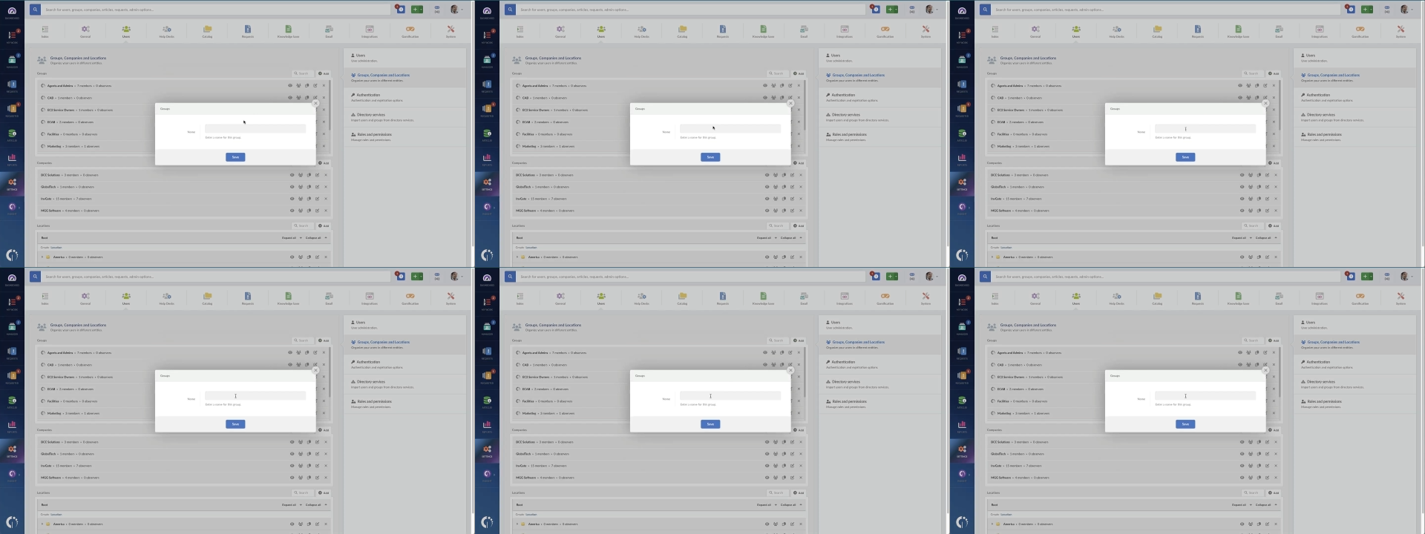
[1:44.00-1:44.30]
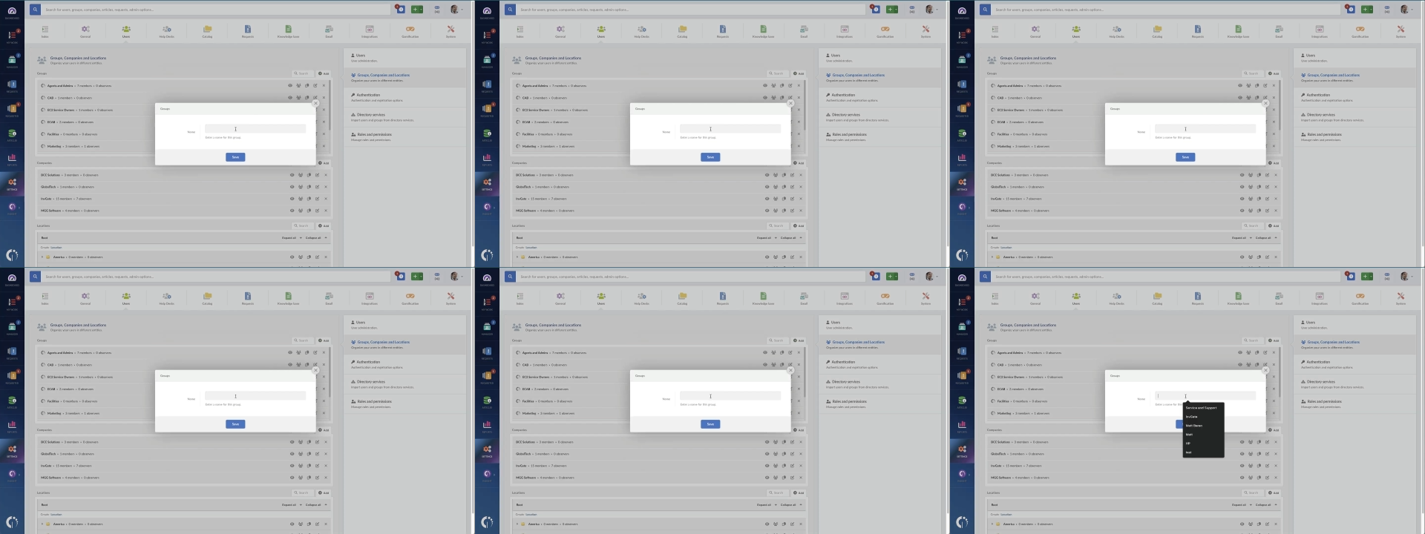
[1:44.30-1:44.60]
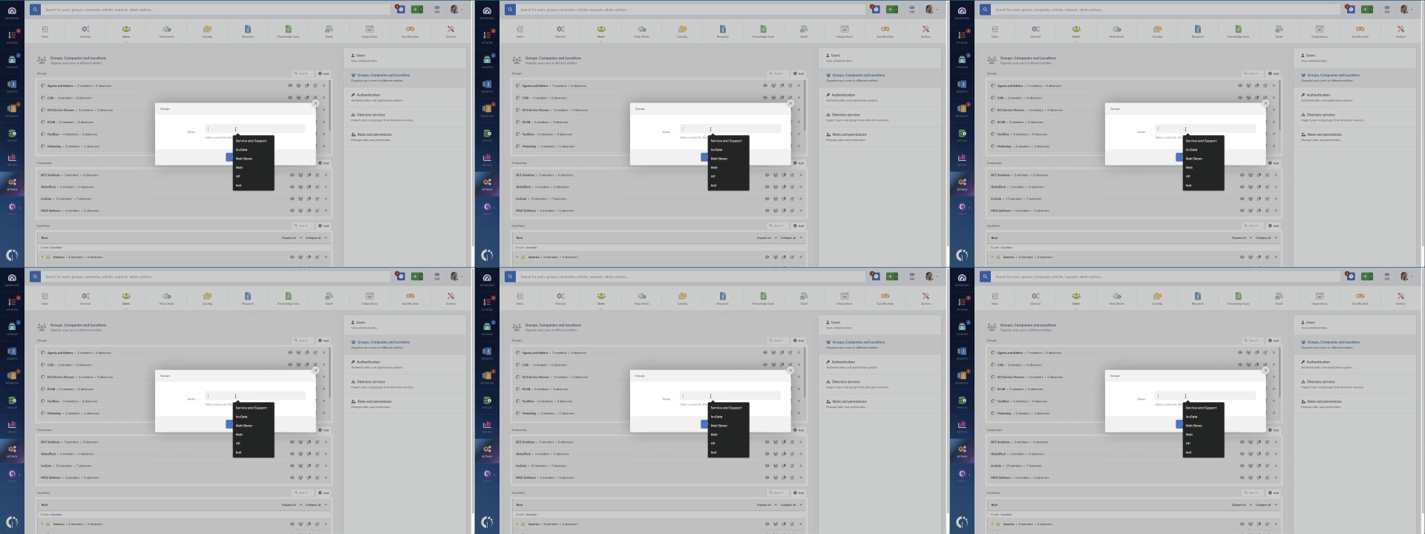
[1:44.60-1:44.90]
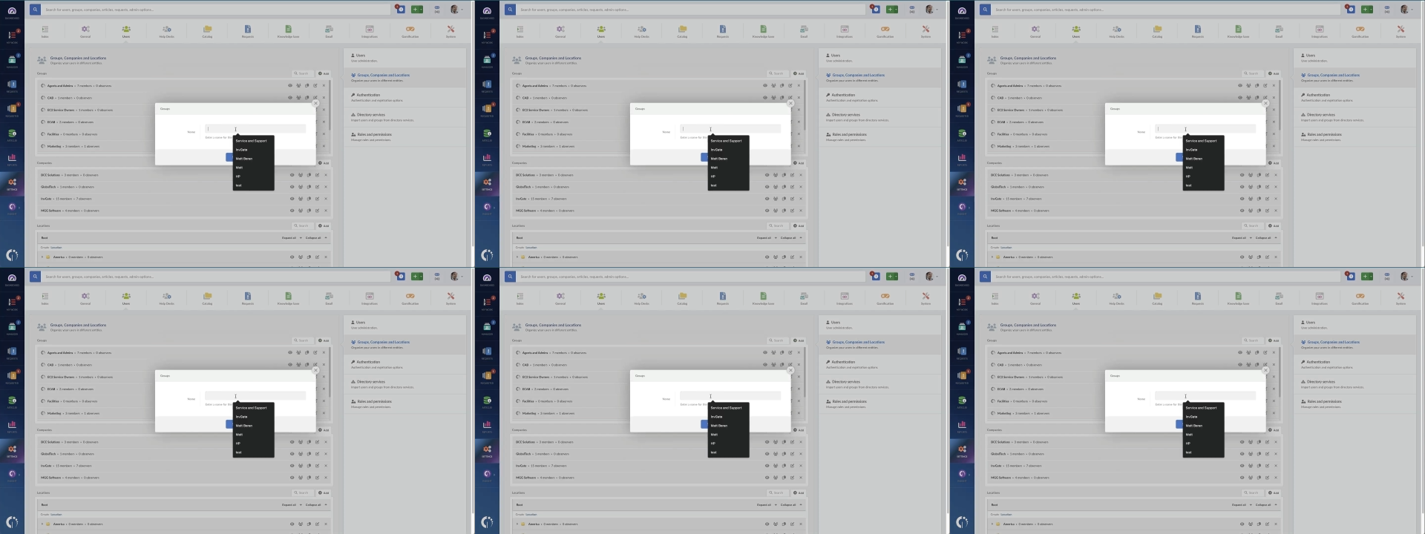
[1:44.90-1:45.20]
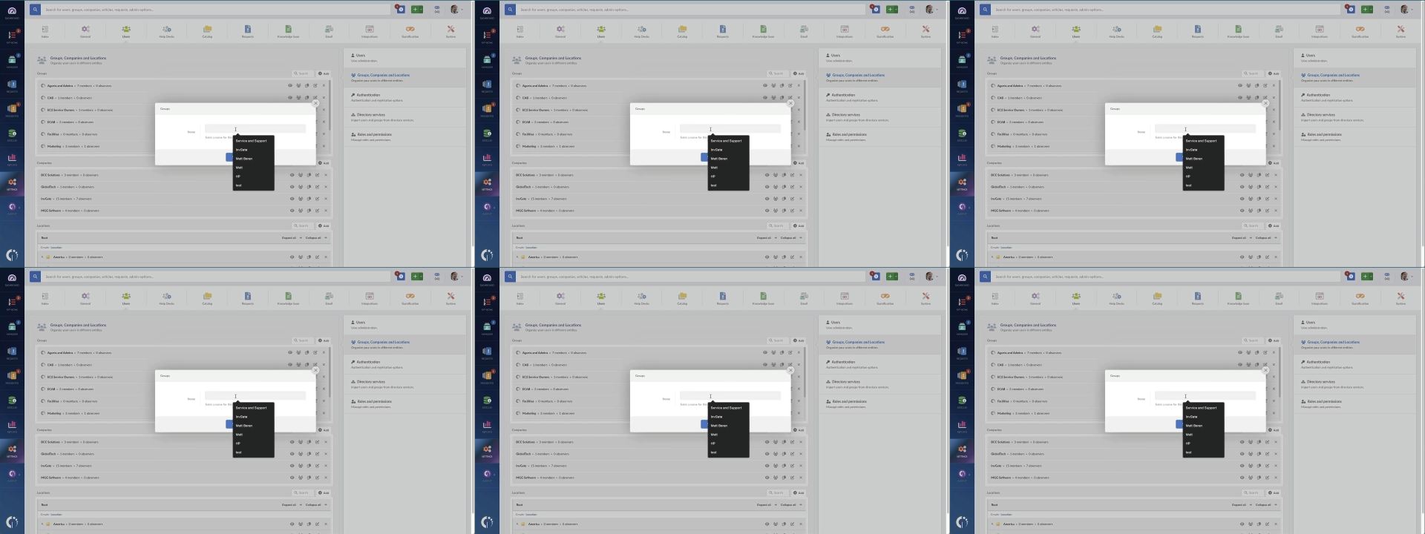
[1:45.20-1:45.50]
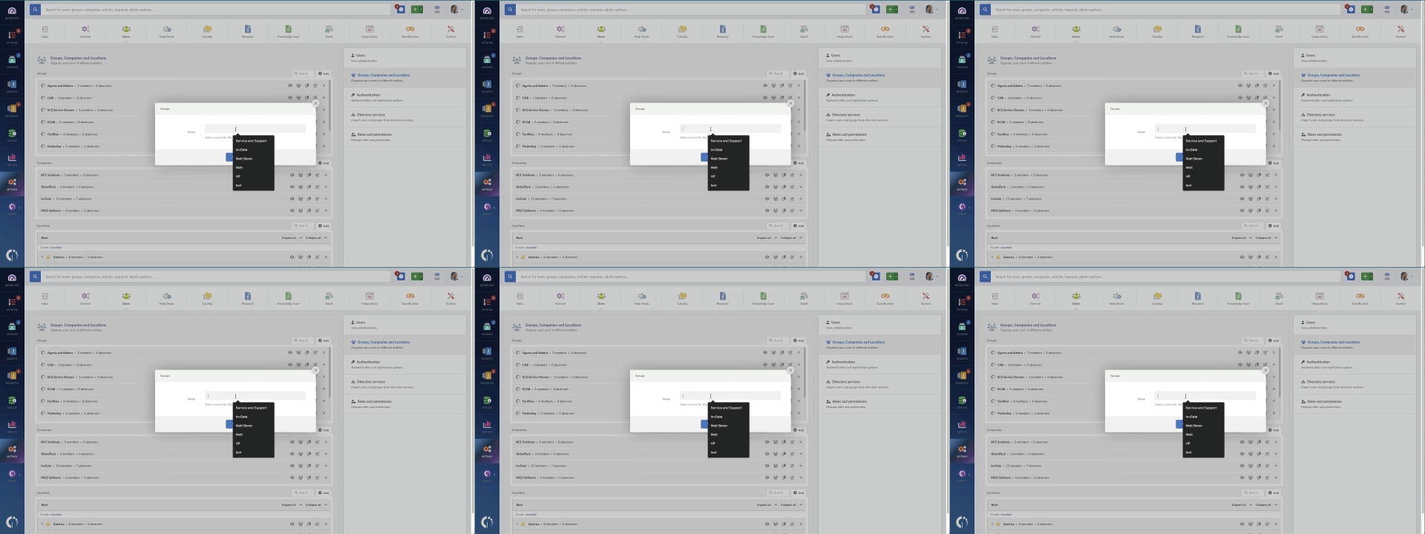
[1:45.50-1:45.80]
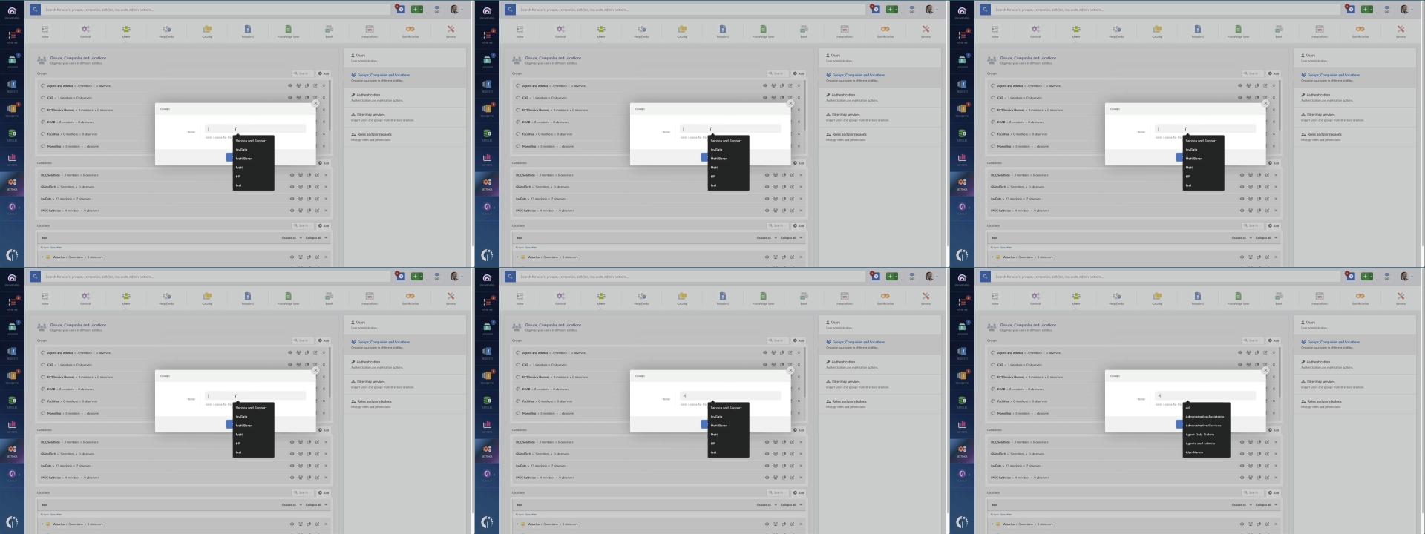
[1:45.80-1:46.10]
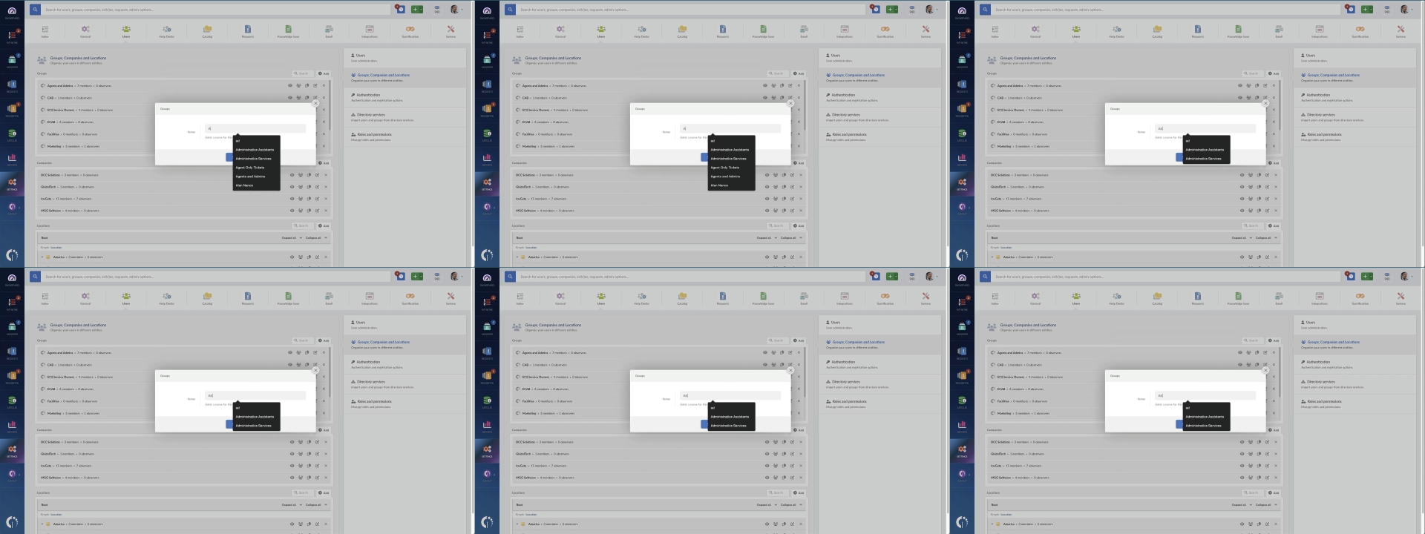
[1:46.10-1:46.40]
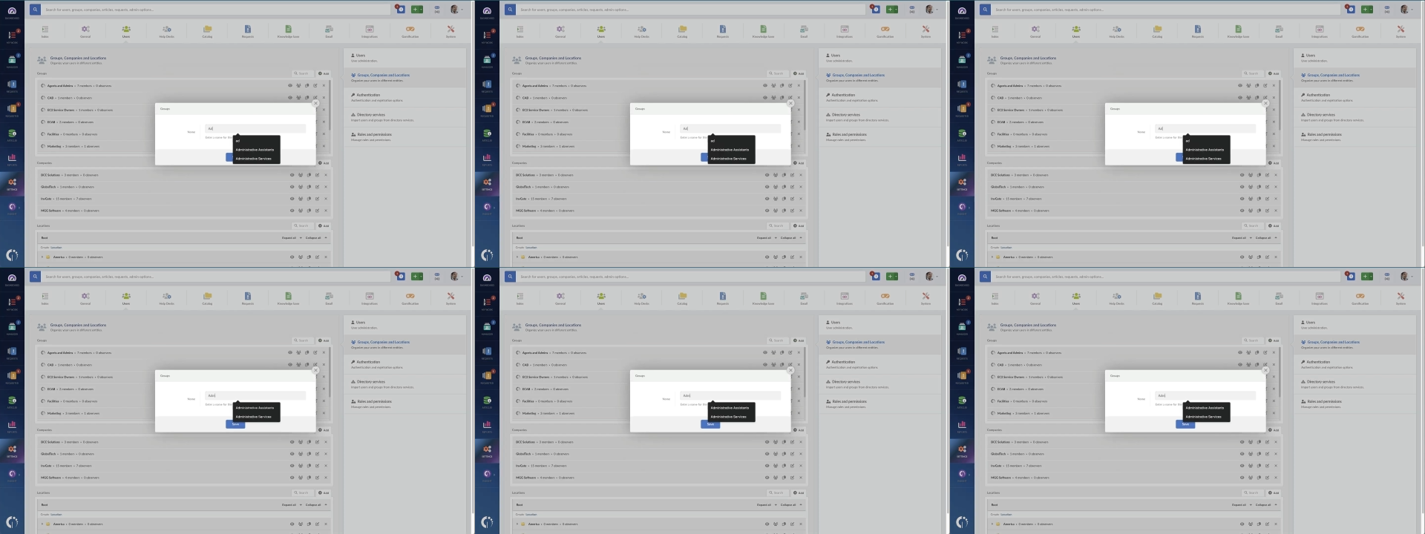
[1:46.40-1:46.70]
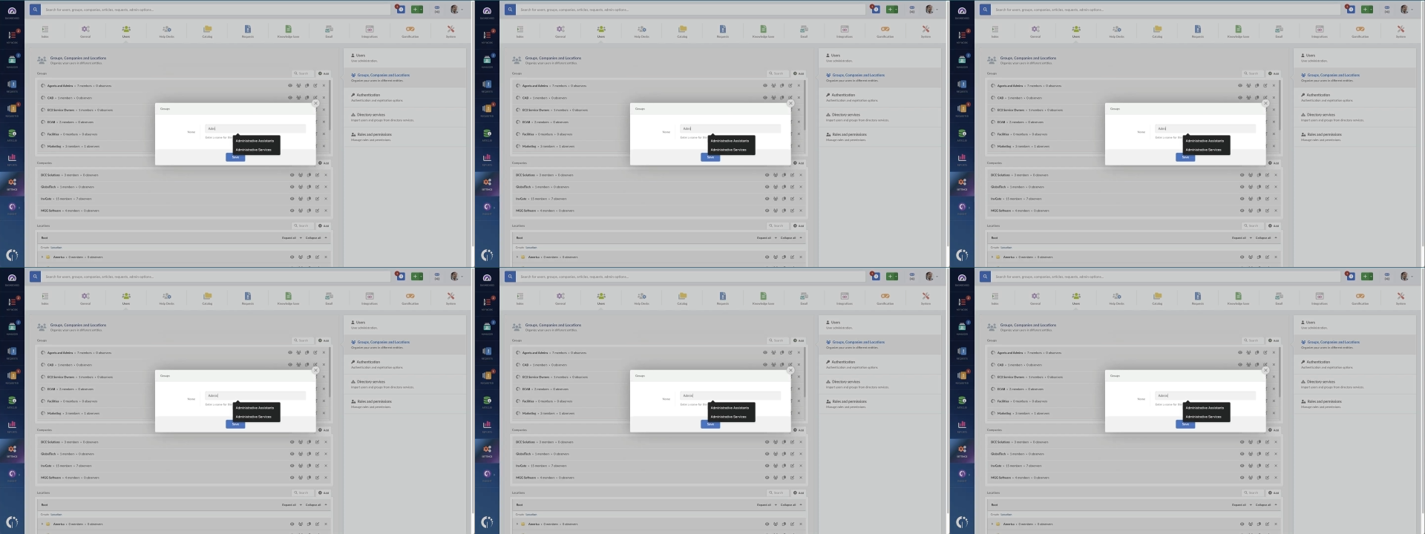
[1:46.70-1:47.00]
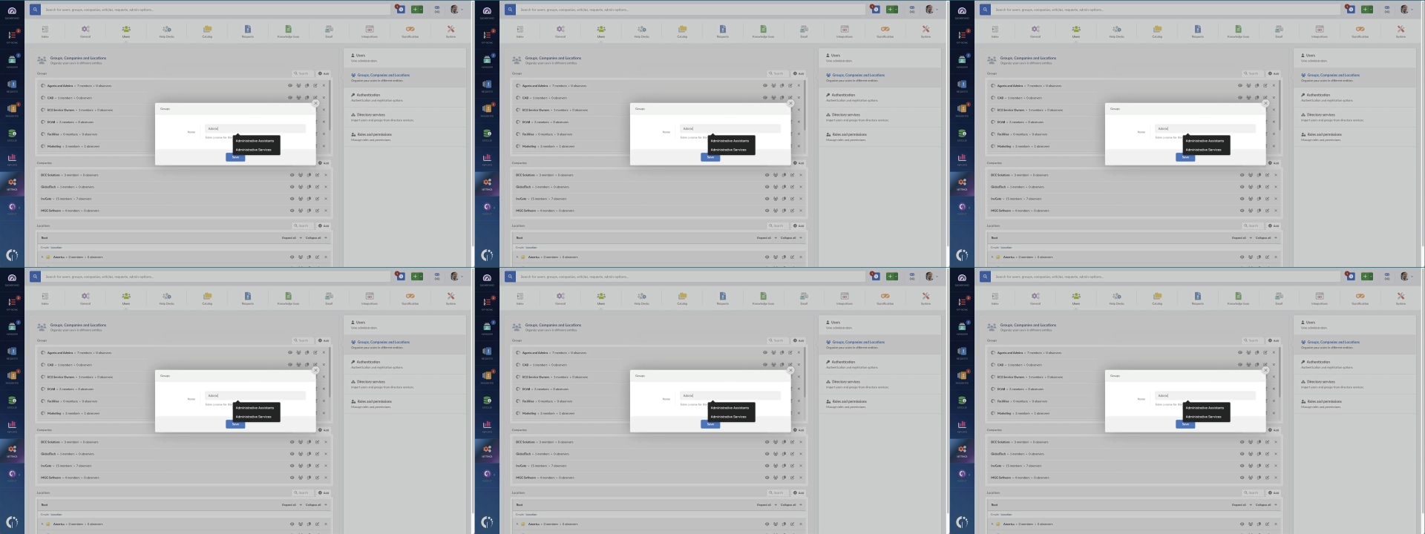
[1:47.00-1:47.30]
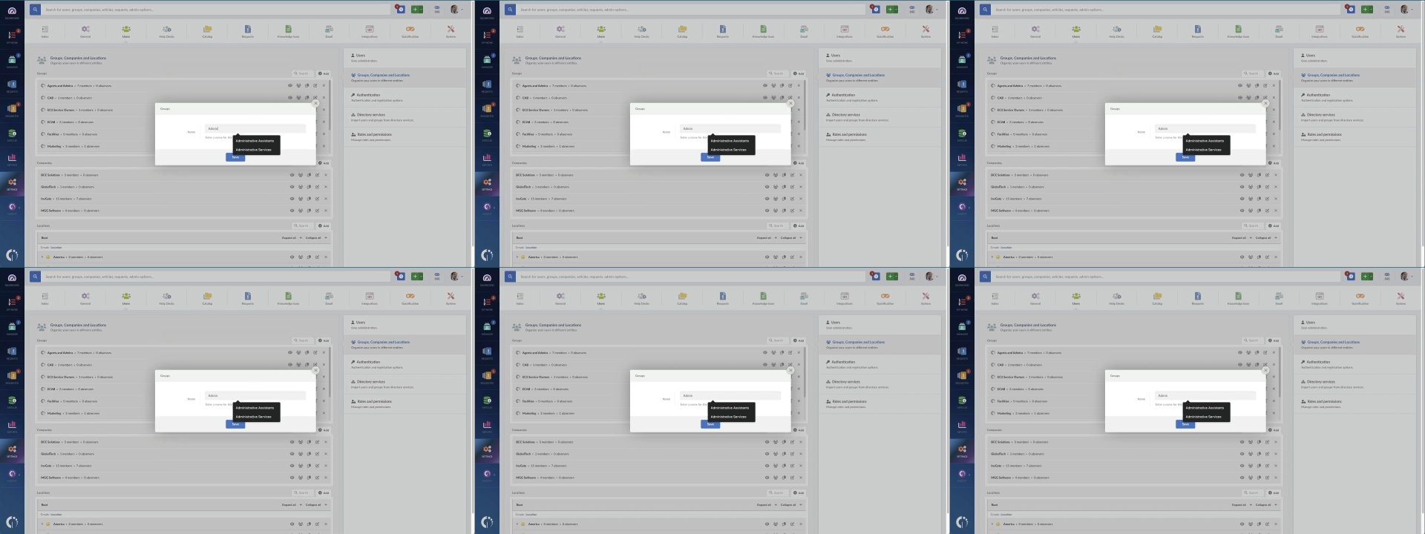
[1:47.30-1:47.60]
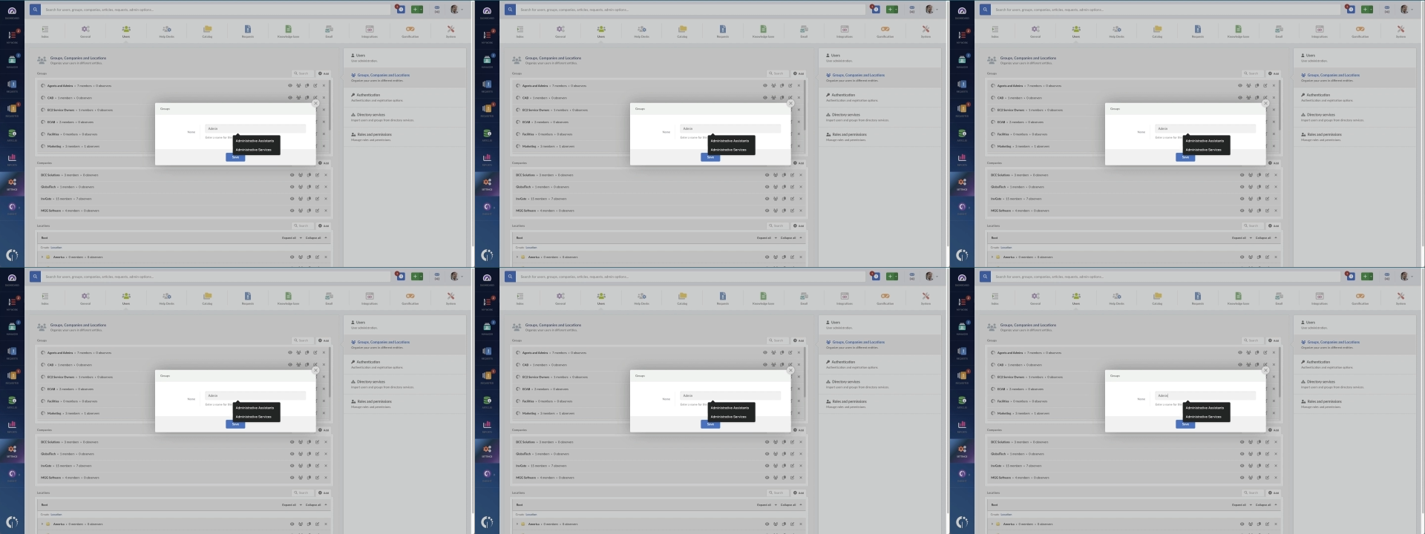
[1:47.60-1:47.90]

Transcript: No face is visible, so there are no lips to read.